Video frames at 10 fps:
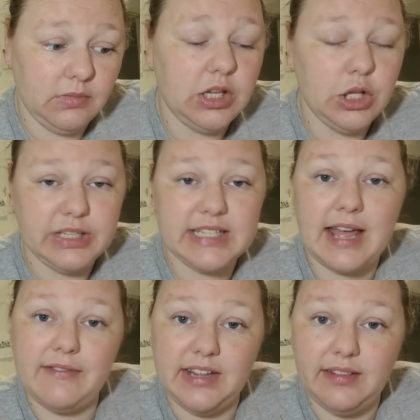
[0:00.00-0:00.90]
You'll need to
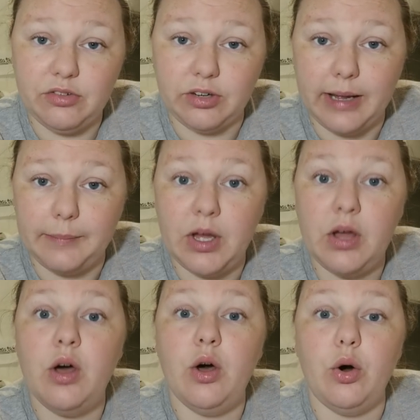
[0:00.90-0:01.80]
have an Instagram
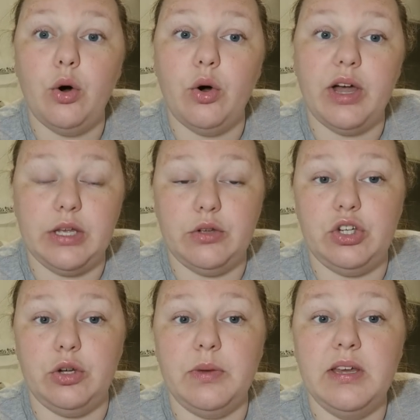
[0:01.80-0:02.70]
or a
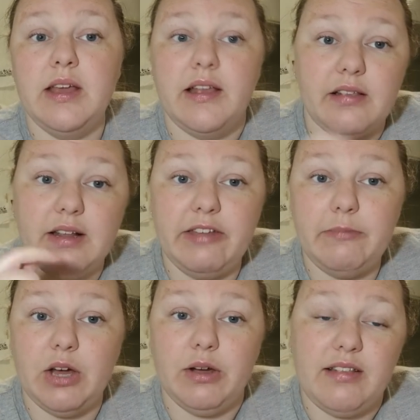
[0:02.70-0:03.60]
YouTube. So leave
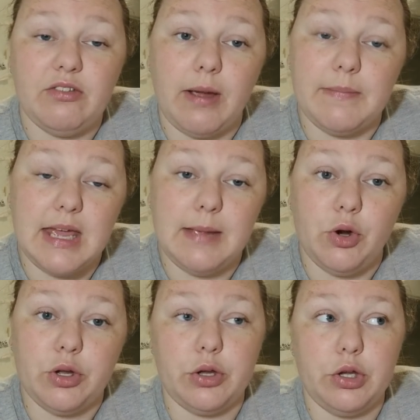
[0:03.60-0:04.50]
me your Instagram name
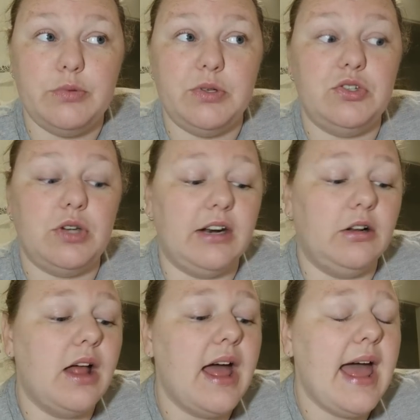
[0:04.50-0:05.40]
or your YouTube
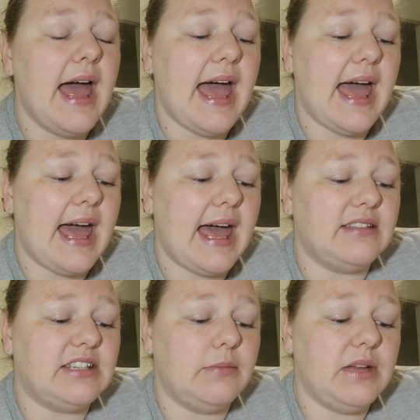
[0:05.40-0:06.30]
channel
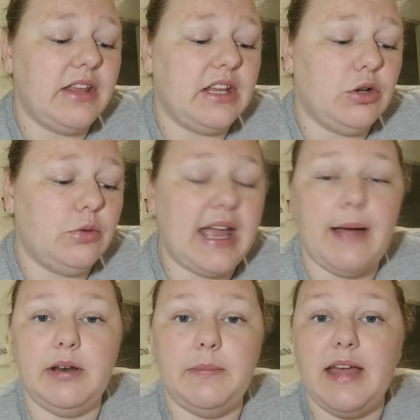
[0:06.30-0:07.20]
and tell me that you'll be
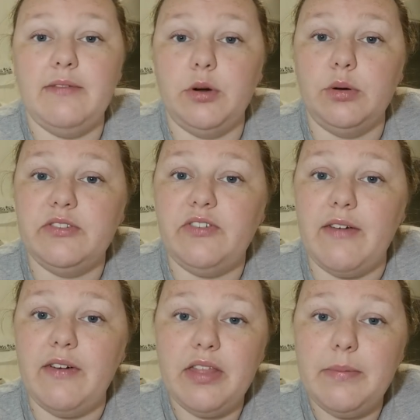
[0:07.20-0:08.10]
happy to pay it forward to
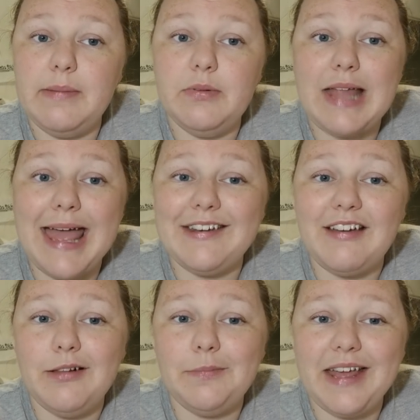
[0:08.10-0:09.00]
five other people and
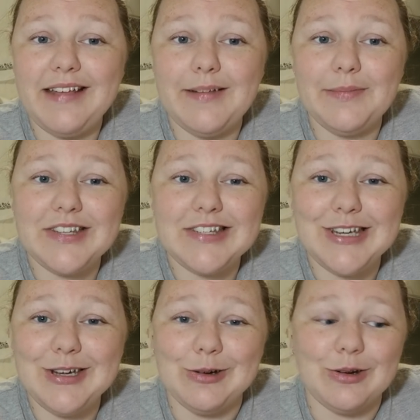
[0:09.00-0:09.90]
I'll pay something to
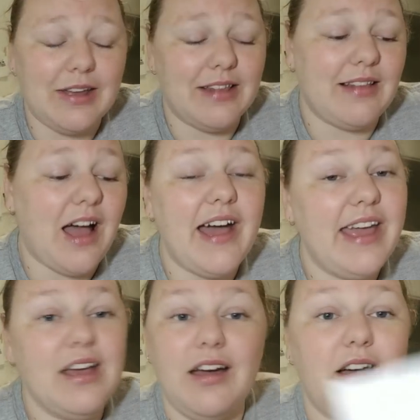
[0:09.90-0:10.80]
you because
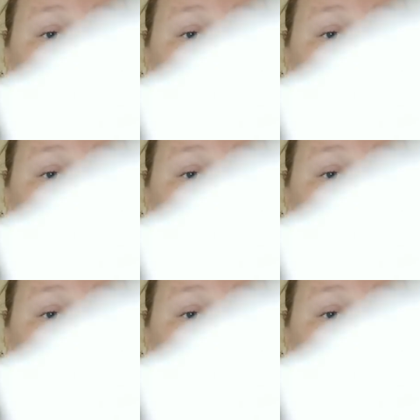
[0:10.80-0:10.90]
I,